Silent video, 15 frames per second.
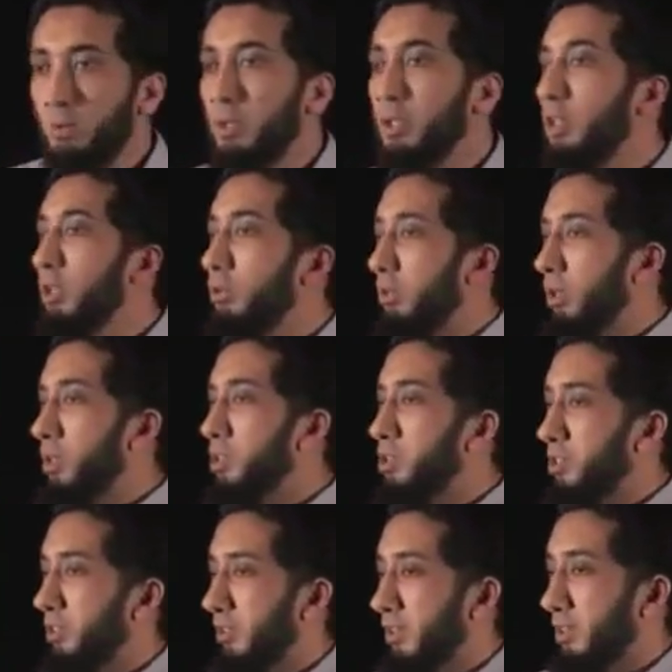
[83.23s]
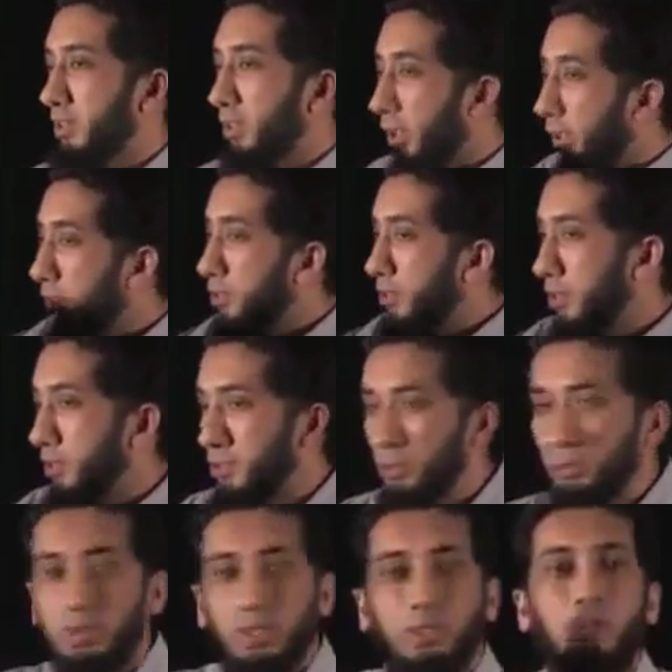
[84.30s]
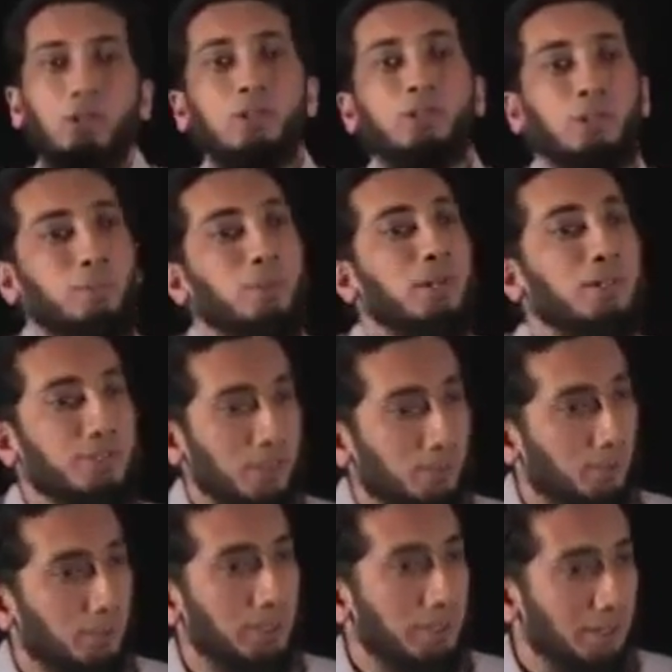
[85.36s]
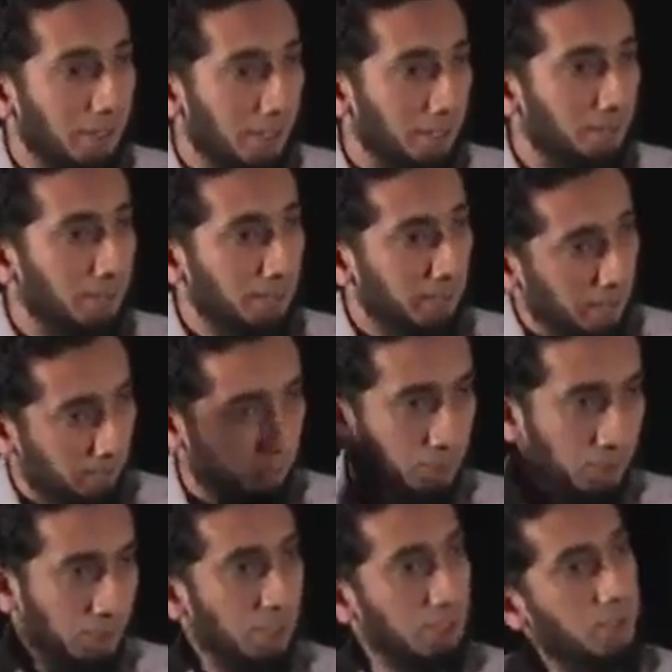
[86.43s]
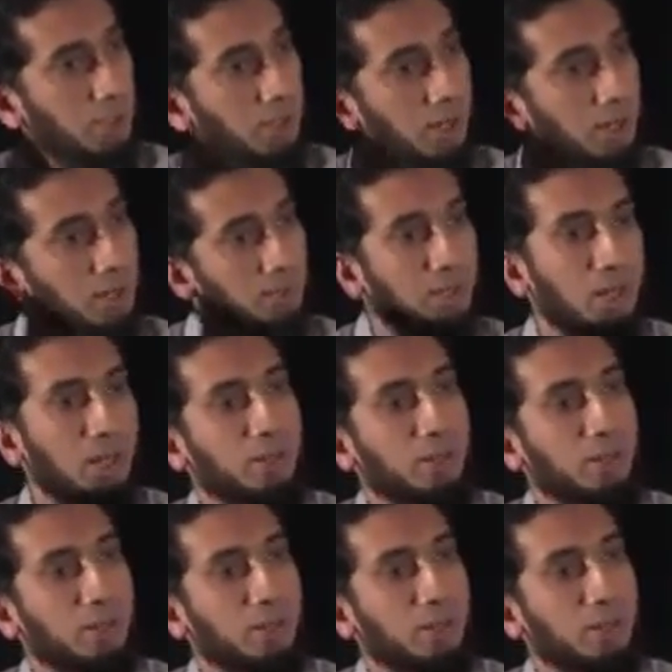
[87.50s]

One of the worst curses, you can curse upon someone in the Arabic language, in ancient Arabic,